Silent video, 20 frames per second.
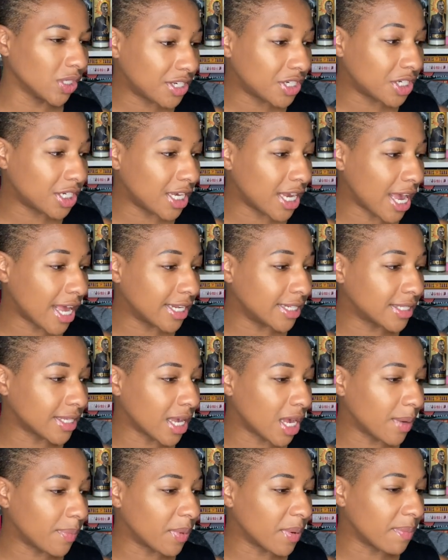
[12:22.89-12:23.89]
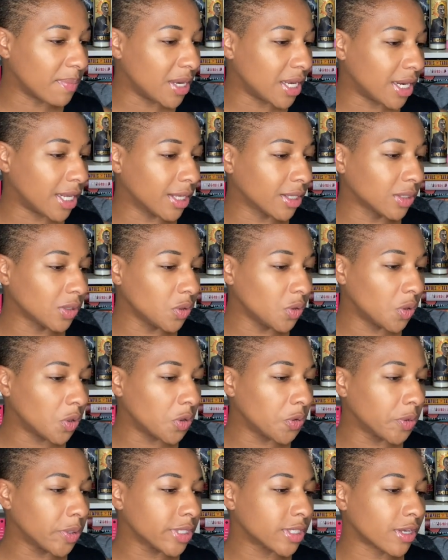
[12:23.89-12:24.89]
She ends up meeting Luke,
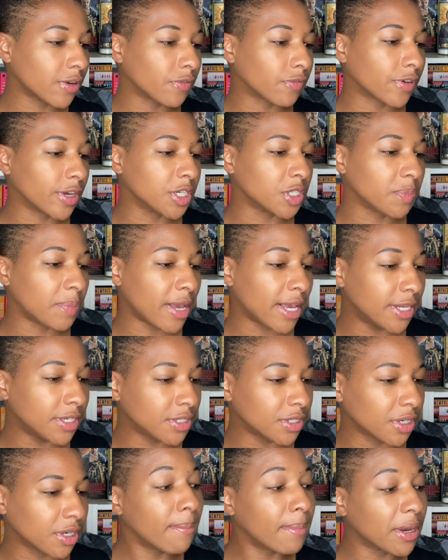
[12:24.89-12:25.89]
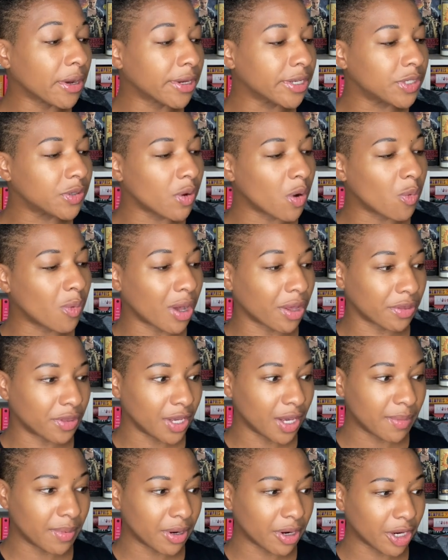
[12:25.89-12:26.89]
who is a French painter, married to a
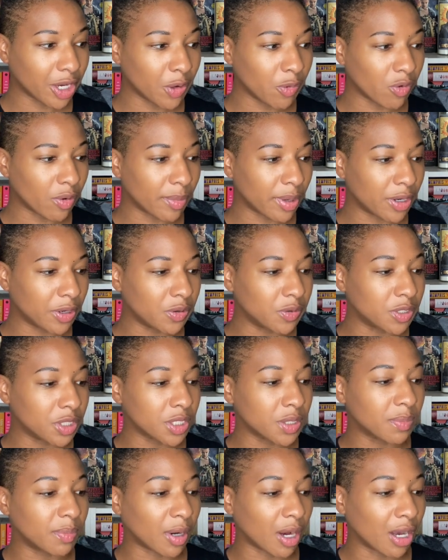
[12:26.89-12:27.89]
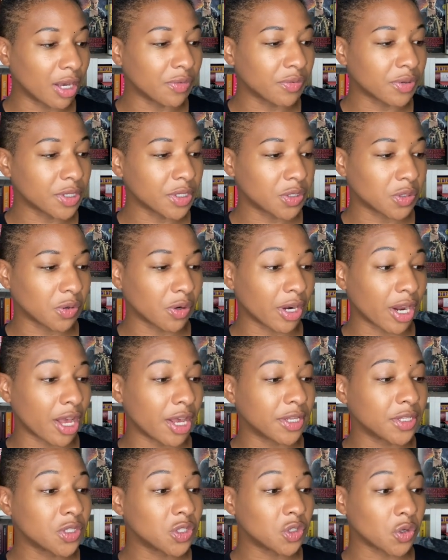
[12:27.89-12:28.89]
wealthy American woman who just bought and restored a
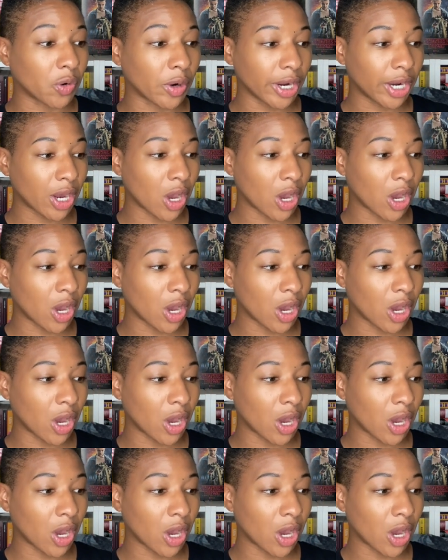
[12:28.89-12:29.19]
historic